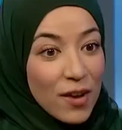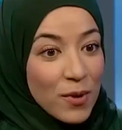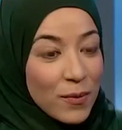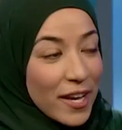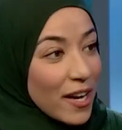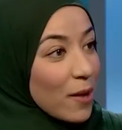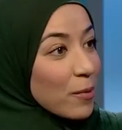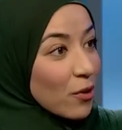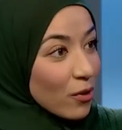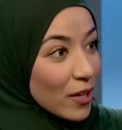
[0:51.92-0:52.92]
we wake up
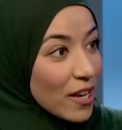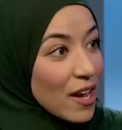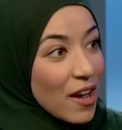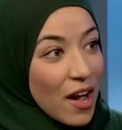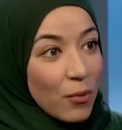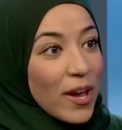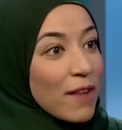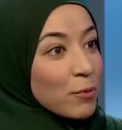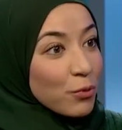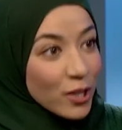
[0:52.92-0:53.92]
early, we have
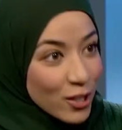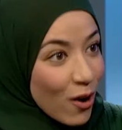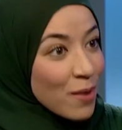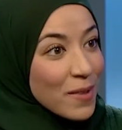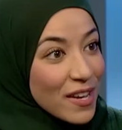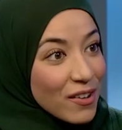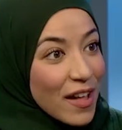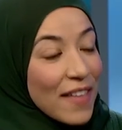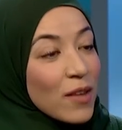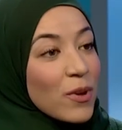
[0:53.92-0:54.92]
a pre-dawn meal,
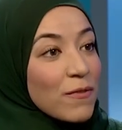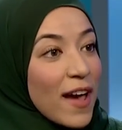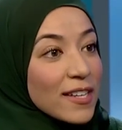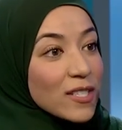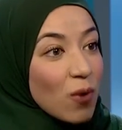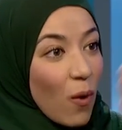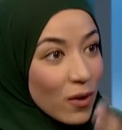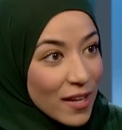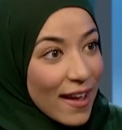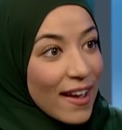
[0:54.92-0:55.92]
and then we fast all
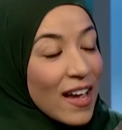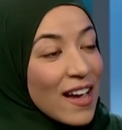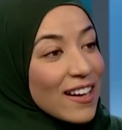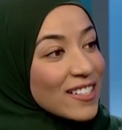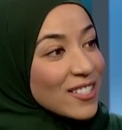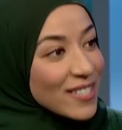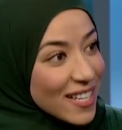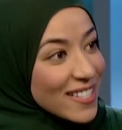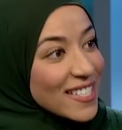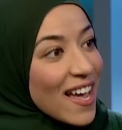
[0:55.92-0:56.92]
day until
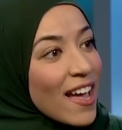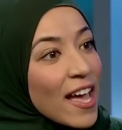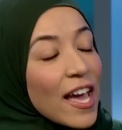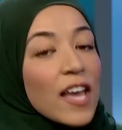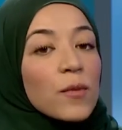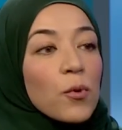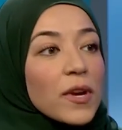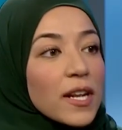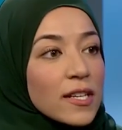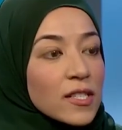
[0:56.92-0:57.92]
sunset. And the
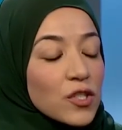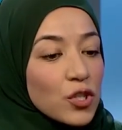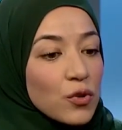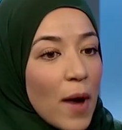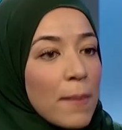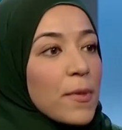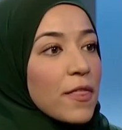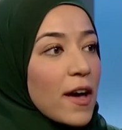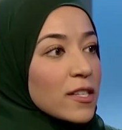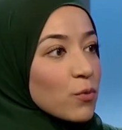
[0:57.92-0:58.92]
point is to
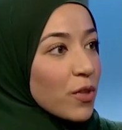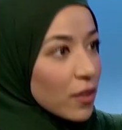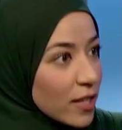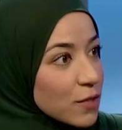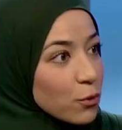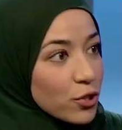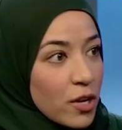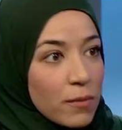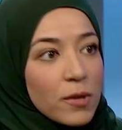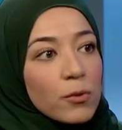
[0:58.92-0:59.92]
empathize with the less
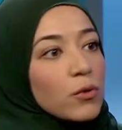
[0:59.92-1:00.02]
fortunate, people who